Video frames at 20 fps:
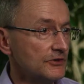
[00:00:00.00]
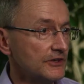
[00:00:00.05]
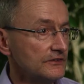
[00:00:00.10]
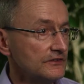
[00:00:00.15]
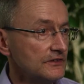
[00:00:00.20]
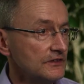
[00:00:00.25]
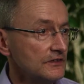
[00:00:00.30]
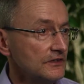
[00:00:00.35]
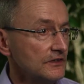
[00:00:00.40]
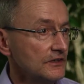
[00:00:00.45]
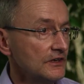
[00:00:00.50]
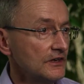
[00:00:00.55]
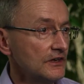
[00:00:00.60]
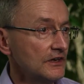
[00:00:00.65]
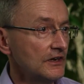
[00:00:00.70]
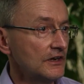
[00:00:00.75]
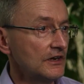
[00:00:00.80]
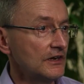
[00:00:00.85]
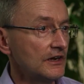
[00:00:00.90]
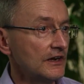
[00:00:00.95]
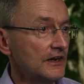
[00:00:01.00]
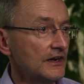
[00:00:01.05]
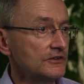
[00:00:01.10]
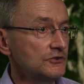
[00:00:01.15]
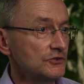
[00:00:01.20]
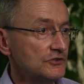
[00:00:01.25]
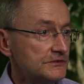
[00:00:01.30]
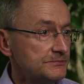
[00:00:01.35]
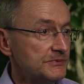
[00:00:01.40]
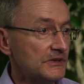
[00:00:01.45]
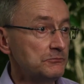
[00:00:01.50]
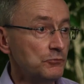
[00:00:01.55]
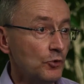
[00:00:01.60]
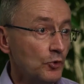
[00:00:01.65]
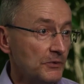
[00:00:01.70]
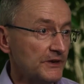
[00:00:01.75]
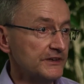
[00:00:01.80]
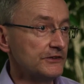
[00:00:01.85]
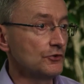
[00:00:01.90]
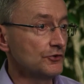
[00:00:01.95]
rating, and you can spend
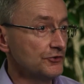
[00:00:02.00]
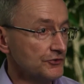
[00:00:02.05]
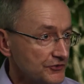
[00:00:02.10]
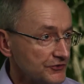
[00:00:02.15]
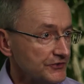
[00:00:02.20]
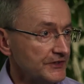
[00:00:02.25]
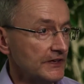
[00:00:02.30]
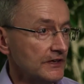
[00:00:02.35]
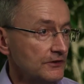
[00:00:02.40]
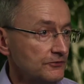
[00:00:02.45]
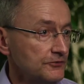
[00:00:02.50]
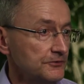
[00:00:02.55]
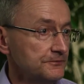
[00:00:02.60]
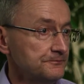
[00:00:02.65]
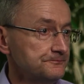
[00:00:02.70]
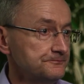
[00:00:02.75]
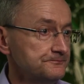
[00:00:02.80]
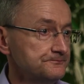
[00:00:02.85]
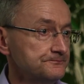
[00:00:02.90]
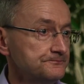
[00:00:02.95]
more money on your staff.